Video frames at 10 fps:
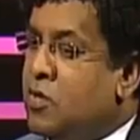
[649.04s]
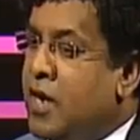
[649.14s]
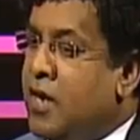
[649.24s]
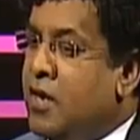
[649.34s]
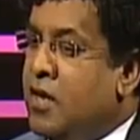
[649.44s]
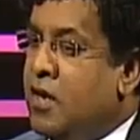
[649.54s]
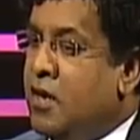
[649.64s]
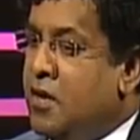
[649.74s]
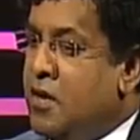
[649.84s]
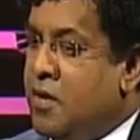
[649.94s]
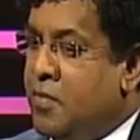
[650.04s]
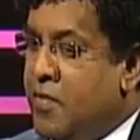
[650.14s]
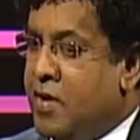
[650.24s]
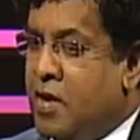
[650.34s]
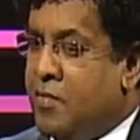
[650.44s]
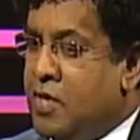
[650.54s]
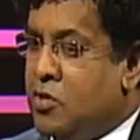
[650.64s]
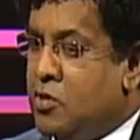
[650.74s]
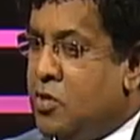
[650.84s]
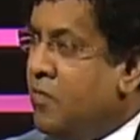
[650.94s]
can, private
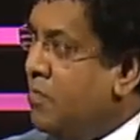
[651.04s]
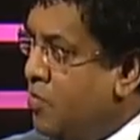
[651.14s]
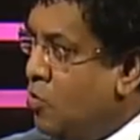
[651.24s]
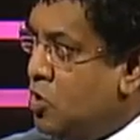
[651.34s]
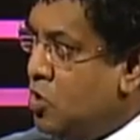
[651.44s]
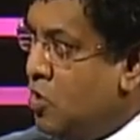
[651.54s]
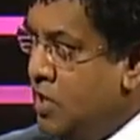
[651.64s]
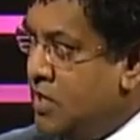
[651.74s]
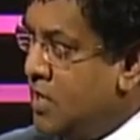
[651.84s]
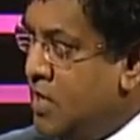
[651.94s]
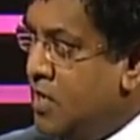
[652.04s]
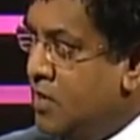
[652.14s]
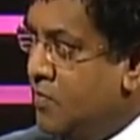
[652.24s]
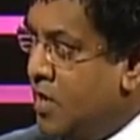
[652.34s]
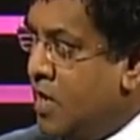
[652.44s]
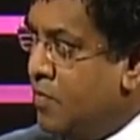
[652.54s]
companies also have memos or internal working.